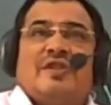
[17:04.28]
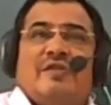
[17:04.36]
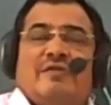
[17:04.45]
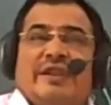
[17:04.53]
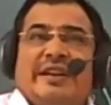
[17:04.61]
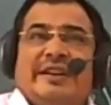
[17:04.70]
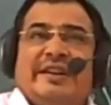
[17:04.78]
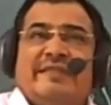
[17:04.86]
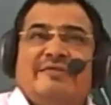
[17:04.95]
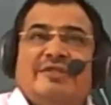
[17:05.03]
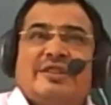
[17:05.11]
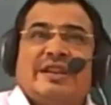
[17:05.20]
of green
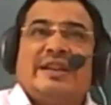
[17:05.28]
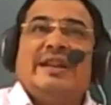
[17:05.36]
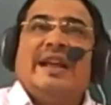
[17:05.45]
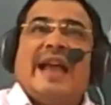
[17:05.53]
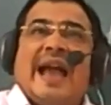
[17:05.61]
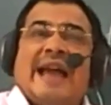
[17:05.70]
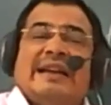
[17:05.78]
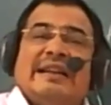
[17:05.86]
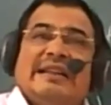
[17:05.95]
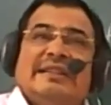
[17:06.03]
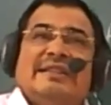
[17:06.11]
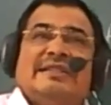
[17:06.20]
revolution, and
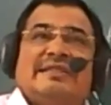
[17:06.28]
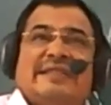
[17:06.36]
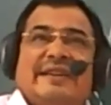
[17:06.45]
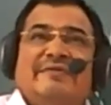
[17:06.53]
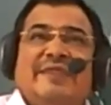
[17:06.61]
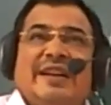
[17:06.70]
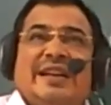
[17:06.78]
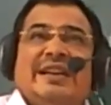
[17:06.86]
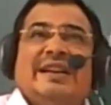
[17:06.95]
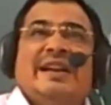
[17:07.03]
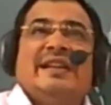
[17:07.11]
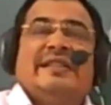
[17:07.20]
in the same way,
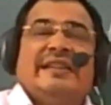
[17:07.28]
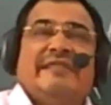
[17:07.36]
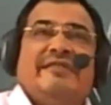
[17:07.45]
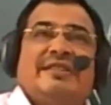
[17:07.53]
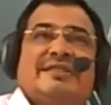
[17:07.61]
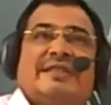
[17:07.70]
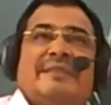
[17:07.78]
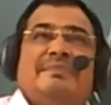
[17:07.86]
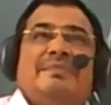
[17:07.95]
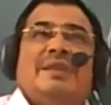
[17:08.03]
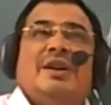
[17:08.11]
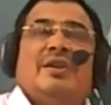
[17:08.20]
there were
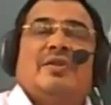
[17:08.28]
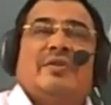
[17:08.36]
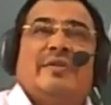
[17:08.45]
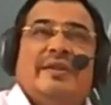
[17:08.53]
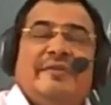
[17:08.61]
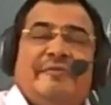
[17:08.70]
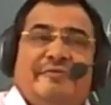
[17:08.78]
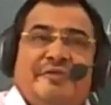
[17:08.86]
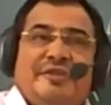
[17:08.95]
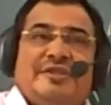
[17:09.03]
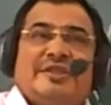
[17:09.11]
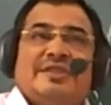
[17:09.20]
some
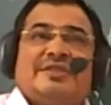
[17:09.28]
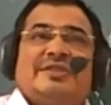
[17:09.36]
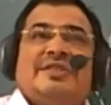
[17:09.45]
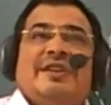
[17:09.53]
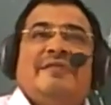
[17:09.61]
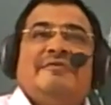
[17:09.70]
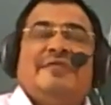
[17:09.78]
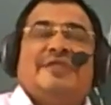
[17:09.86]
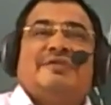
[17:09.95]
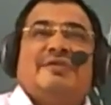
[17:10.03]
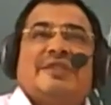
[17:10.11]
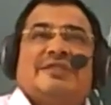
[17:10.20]
features which
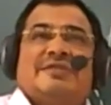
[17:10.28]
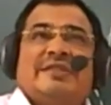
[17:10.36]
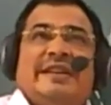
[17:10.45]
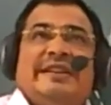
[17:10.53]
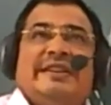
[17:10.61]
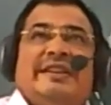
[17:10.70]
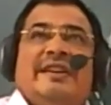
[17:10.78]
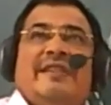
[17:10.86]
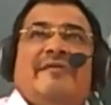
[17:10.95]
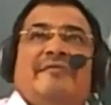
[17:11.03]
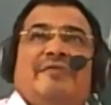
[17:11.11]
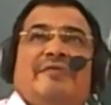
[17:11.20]
were seen
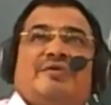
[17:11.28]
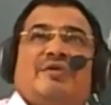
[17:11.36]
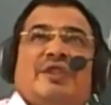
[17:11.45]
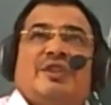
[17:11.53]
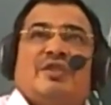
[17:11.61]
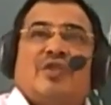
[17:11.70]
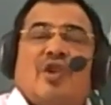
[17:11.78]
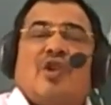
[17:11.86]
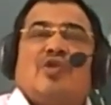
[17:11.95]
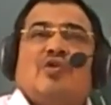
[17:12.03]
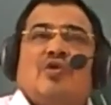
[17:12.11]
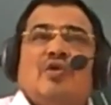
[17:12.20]
which were
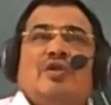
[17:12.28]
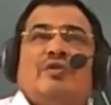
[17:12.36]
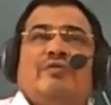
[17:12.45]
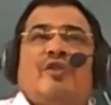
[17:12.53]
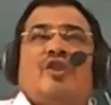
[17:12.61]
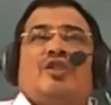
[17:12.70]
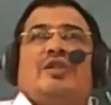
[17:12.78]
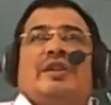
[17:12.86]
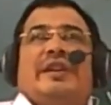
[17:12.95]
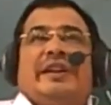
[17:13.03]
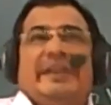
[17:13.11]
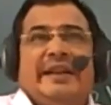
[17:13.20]
not good for
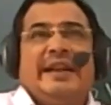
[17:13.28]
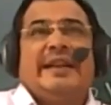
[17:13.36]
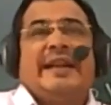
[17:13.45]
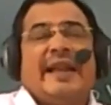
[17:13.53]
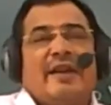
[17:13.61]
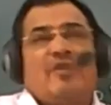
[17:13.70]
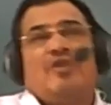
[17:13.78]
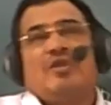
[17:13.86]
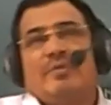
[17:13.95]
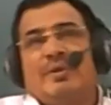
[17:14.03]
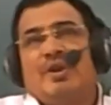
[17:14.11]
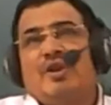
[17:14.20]
Indian
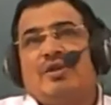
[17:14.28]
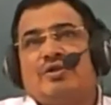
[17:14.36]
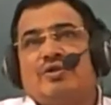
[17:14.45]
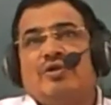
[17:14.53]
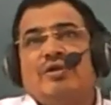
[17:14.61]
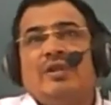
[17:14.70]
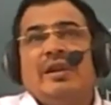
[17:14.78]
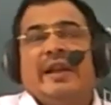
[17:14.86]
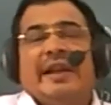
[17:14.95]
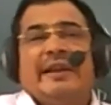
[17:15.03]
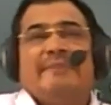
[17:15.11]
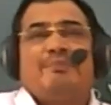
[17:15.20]
economy also
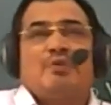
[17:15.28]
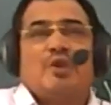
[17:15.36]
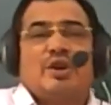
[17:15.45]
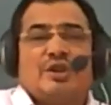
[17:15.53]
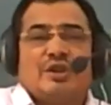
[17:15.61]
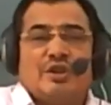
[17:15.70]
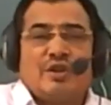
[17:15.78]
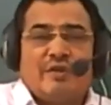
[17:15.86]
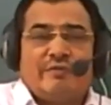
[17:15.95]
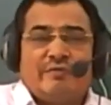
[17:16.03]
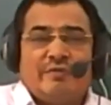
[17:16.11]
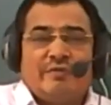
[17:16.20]
in production of
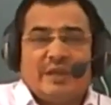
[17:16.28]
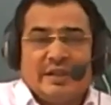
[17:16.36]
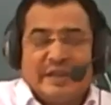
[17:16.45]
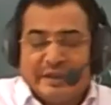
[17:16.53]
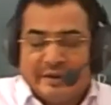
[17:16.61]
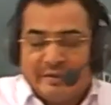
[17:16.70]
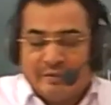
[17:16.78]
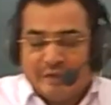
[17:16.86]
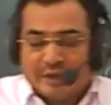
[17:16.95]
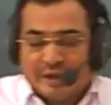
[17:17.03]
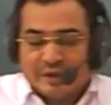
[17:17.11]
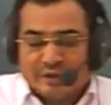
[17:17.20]
green
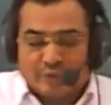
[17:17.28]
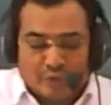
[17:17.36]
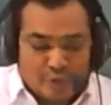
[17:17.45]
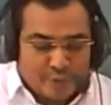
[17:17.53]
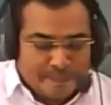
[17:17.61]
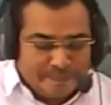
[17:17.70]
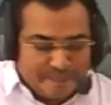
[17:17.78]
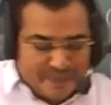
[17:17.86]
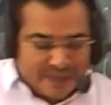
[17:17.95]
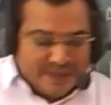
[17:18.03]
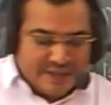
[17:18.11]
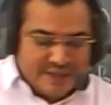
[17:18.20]
revolution. So
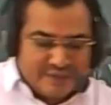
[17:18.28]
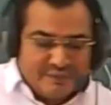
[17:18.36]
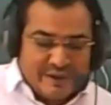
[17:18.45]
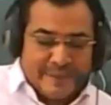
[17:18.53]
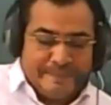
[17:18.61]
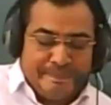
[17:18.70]
in this way,